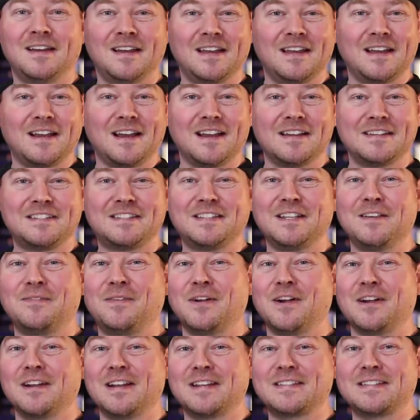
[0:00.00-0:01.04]
Hey guys, Steve
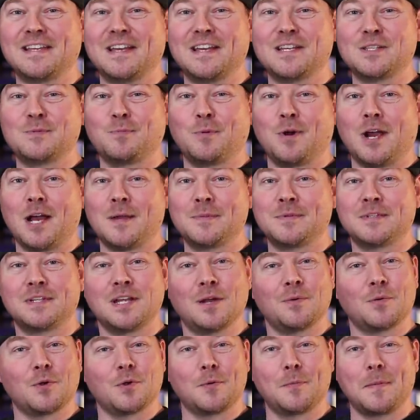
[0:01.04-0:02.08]
here at SKS Props. Today
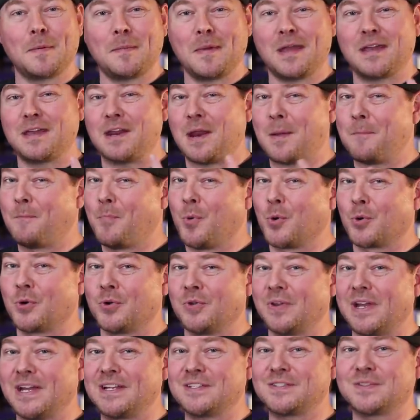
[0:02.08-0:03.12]
we're going to be making a
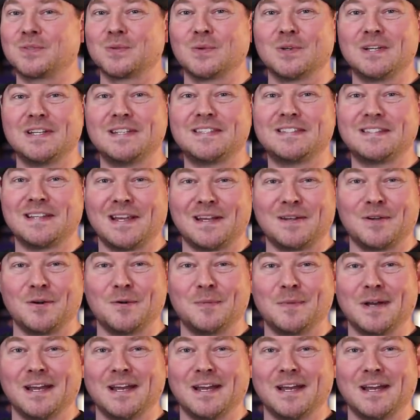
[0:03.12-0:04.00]
Borderlands 3 Psycho